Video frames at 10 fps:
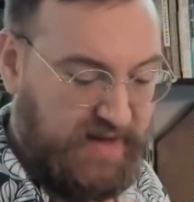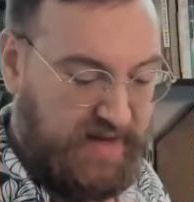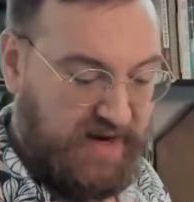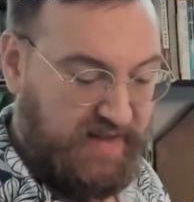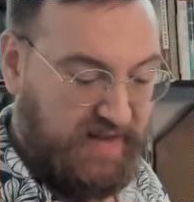
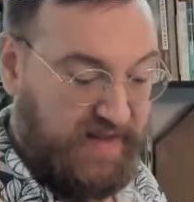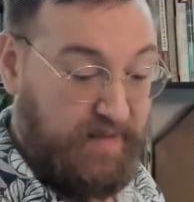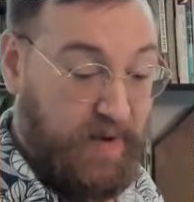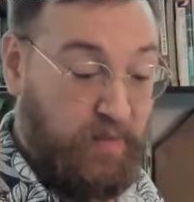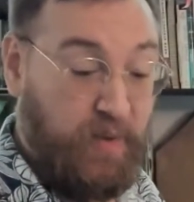and the thing
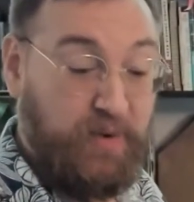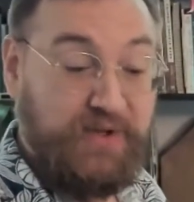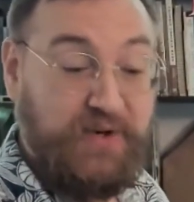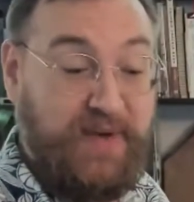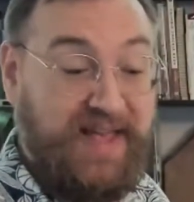about what we're
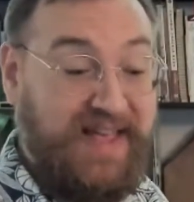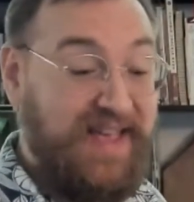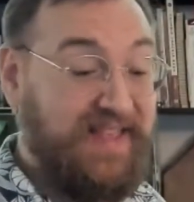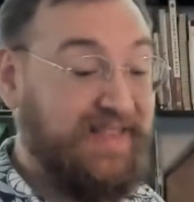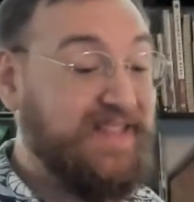doing
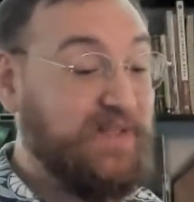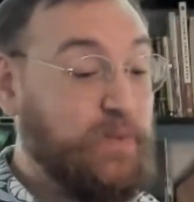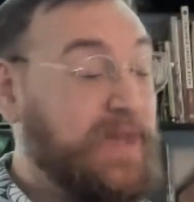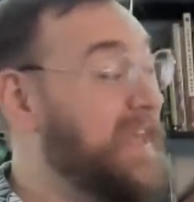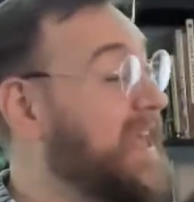this
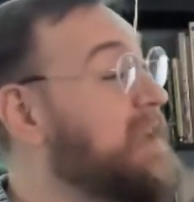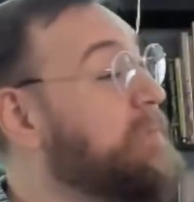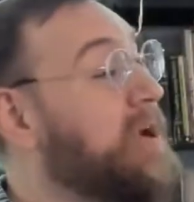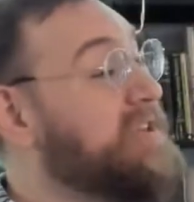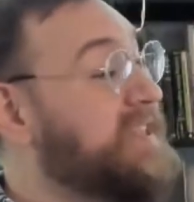week in
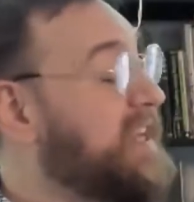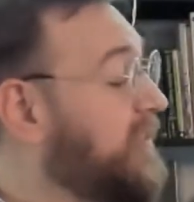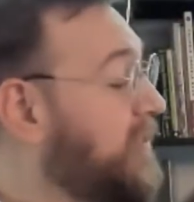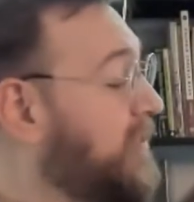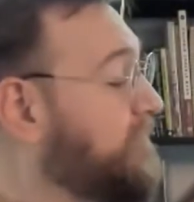
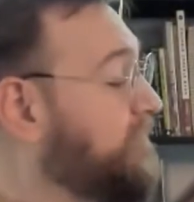particular,